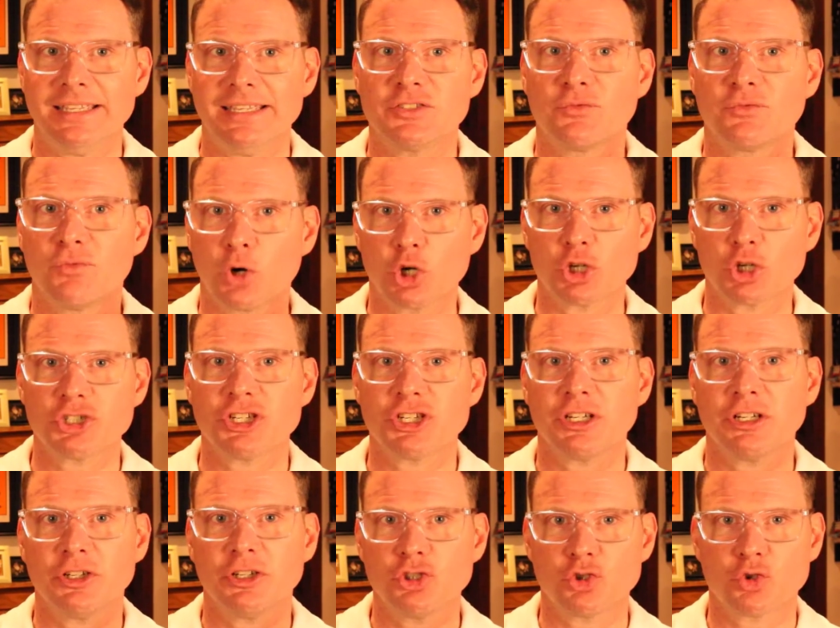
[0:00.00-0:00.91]
is
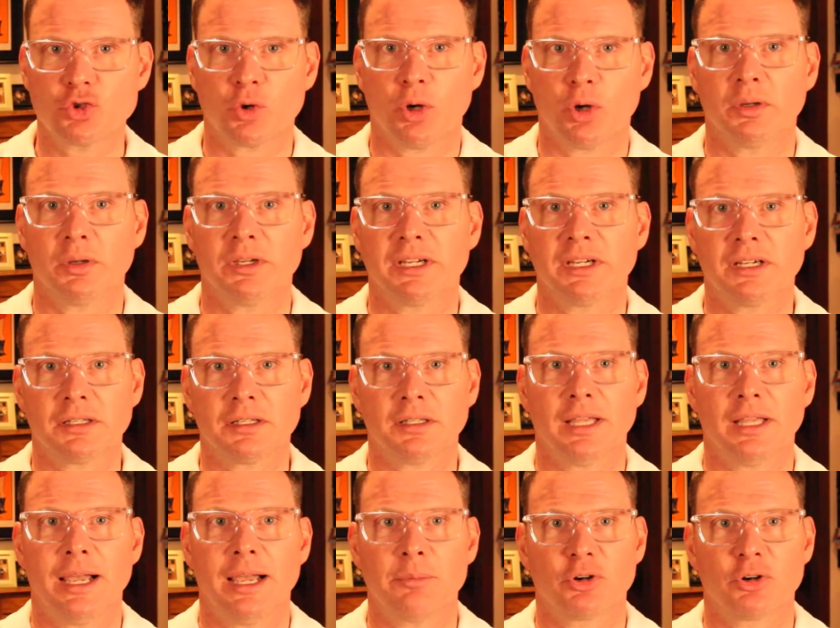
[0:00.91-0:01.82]
version control and
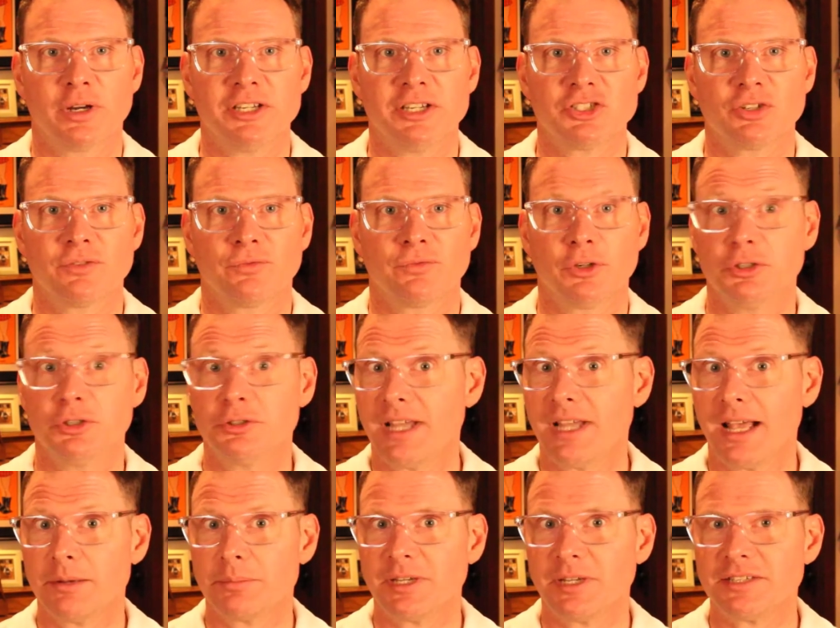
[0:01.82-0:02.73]
collaboration for your
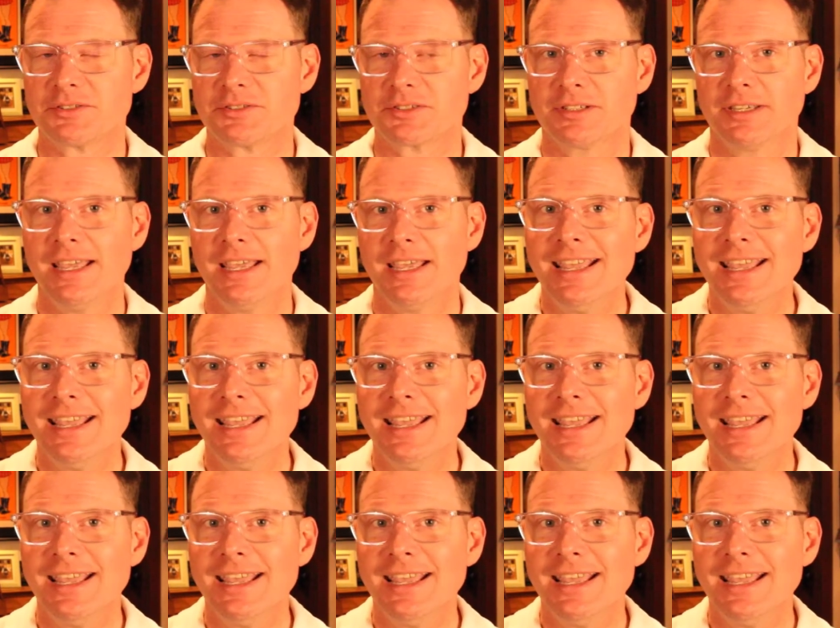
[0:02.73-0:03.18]
database.